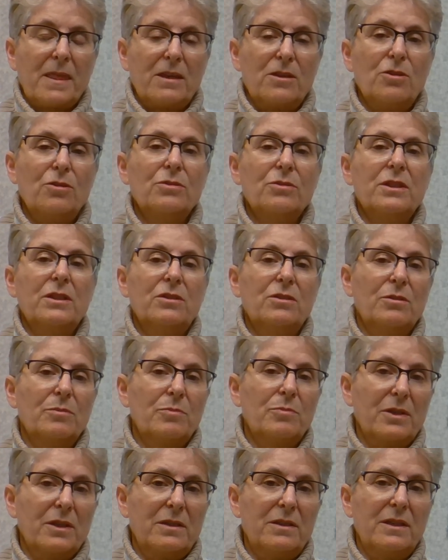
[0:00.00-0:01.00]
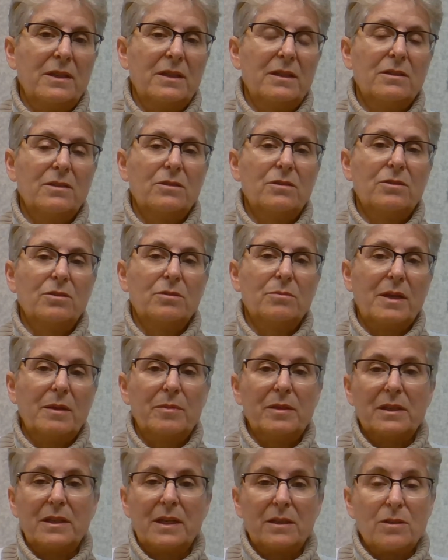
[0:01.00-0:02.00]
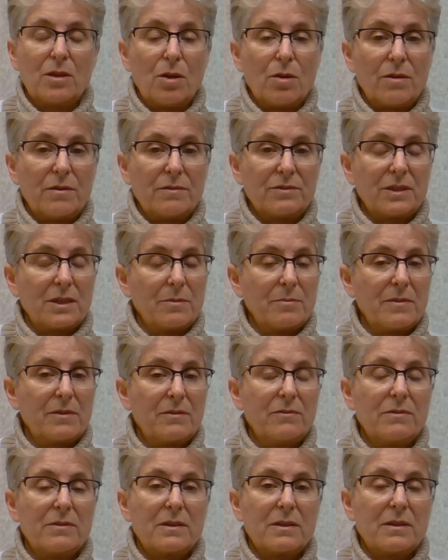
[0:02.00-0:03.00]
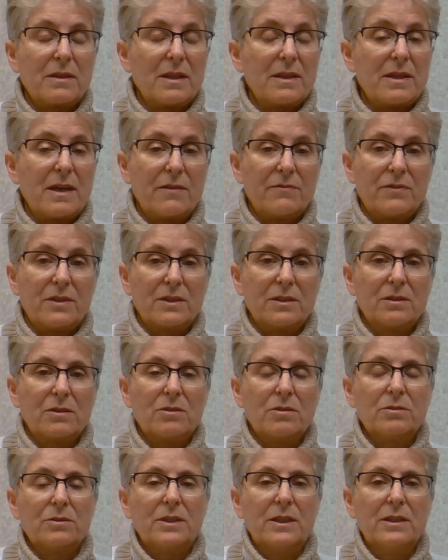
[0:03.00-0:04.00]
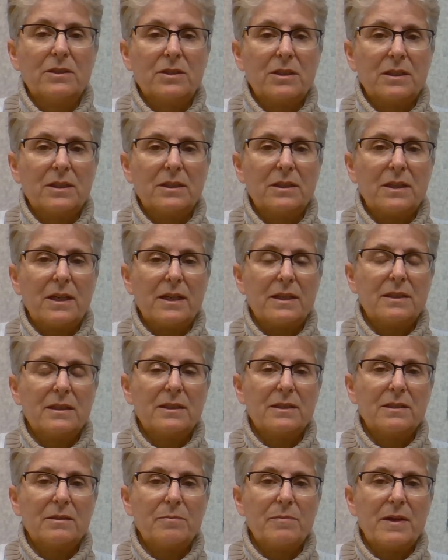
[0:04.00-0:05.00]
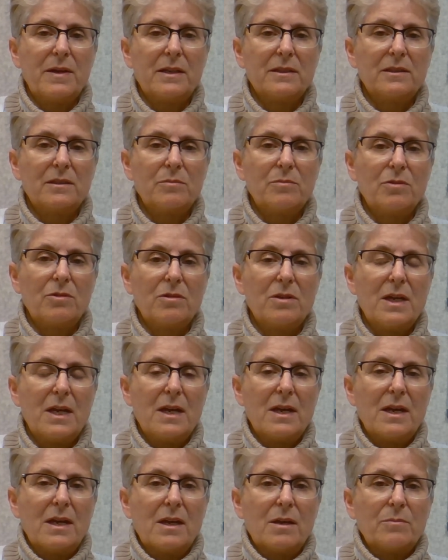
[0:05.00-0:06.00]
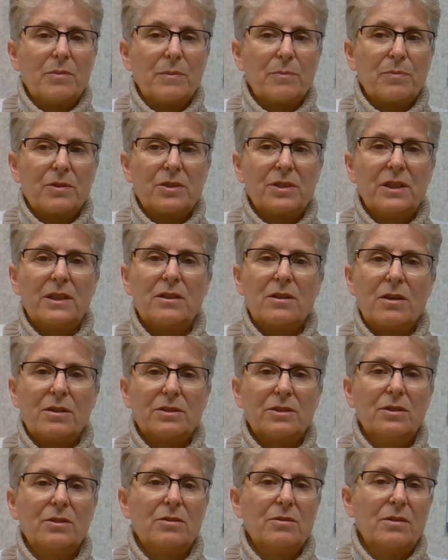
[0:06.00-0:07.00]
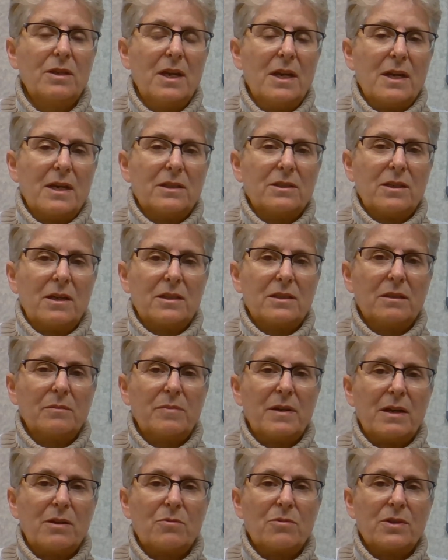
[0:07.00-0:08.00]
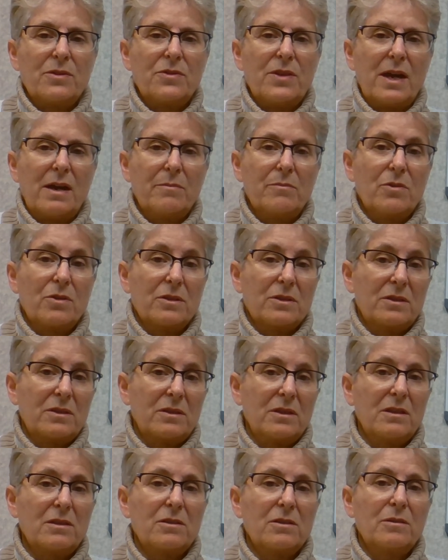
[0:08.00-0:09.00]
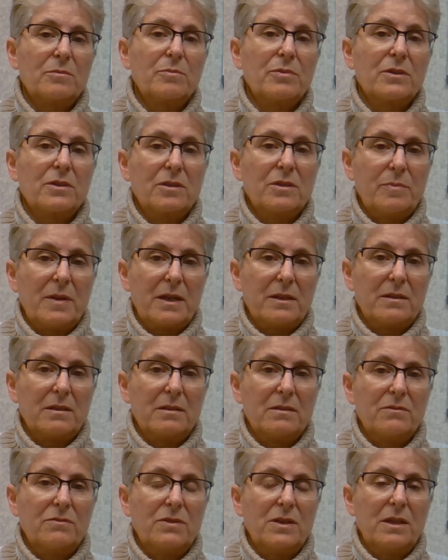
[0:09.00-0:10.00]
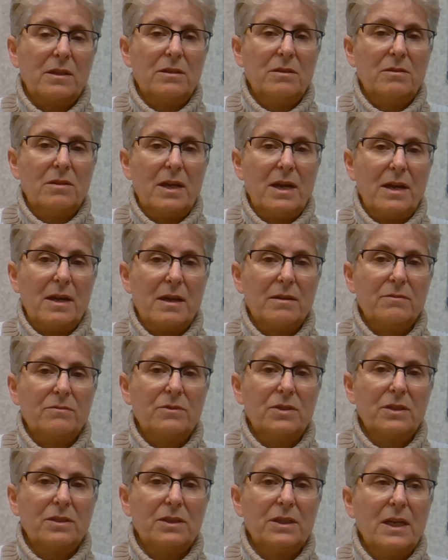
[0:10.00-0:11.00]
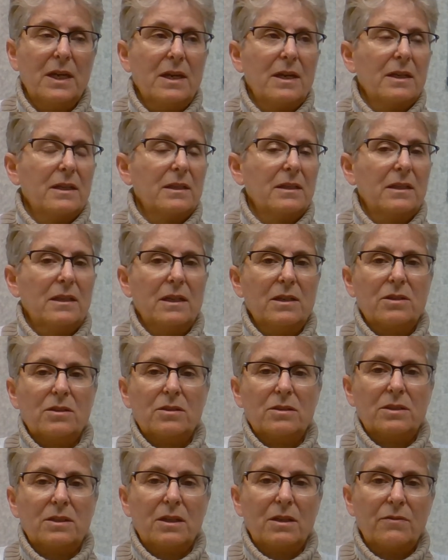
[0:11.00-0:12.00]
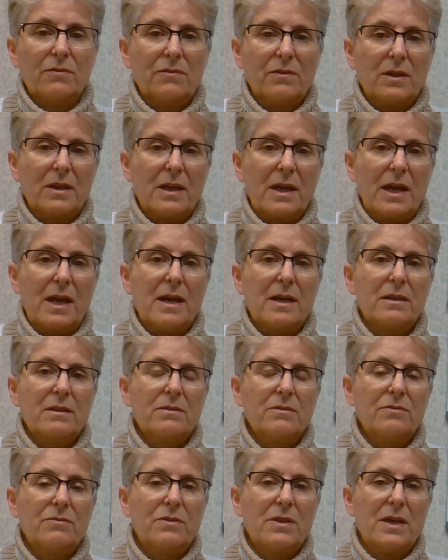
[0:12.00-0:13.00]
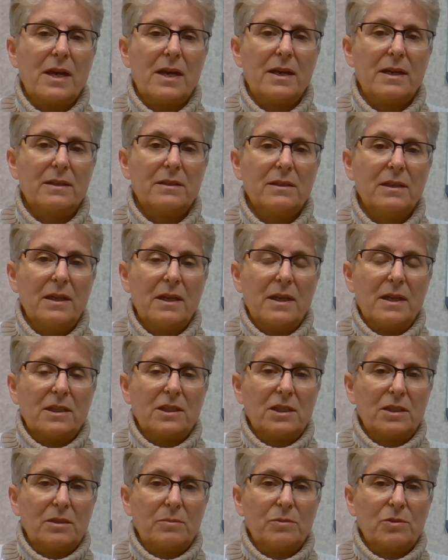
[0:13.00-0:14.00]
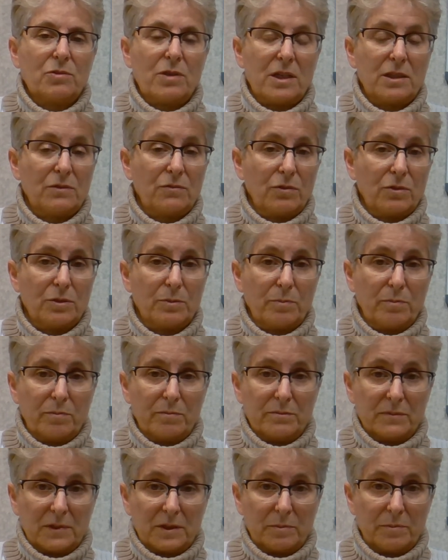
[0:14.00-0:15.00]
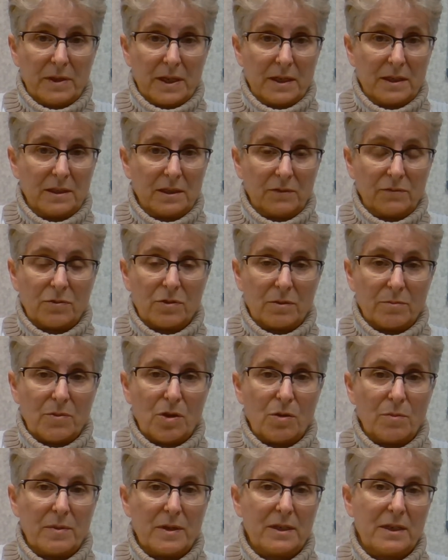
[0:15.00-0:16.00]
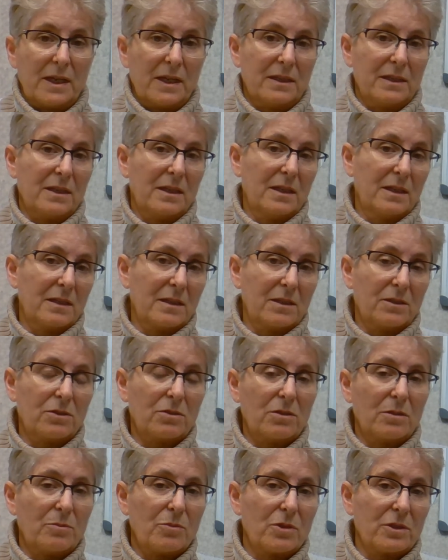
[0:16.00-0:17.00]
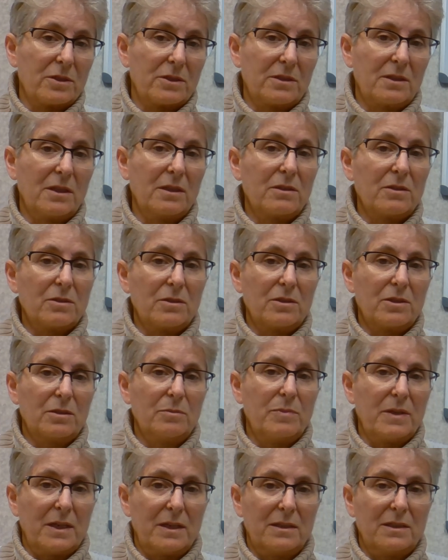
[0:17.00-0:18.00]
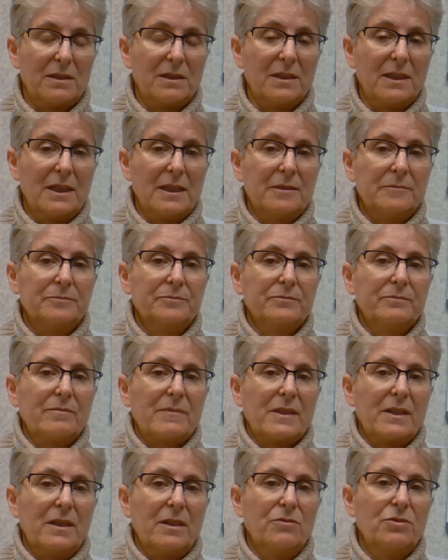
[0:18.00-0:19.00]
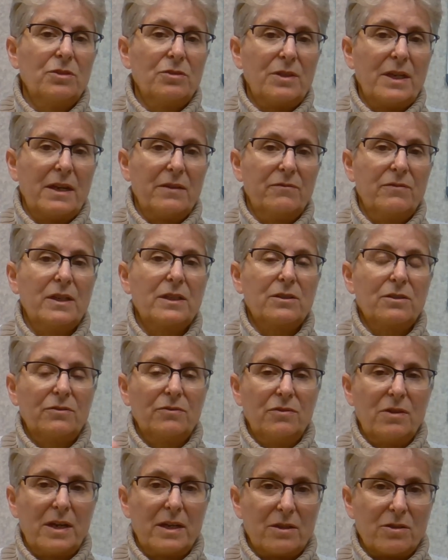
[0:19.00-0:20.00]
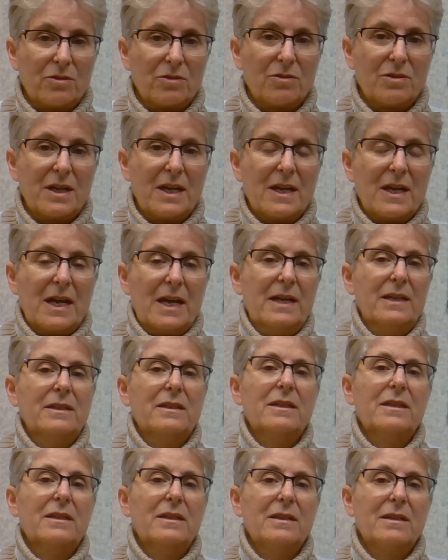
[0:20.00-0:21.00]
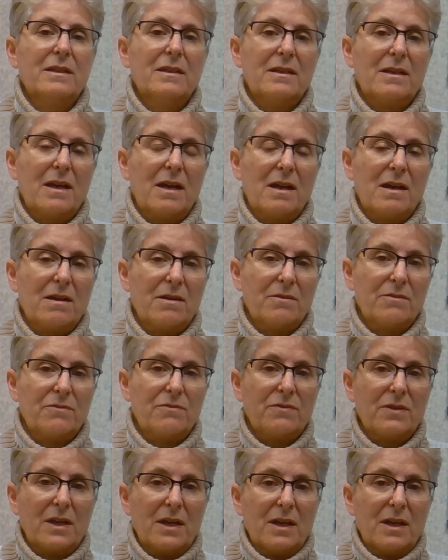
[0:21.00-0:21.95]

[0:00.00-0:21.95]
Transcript: using your breathing to maybe let go of some of that physical tension and tightness if possible. But proceed also talks about with that more centered perspective that you have, just getting yourself out of that stressful space for a moment and getting into a more centered space gives you that Viktor Frankl idea of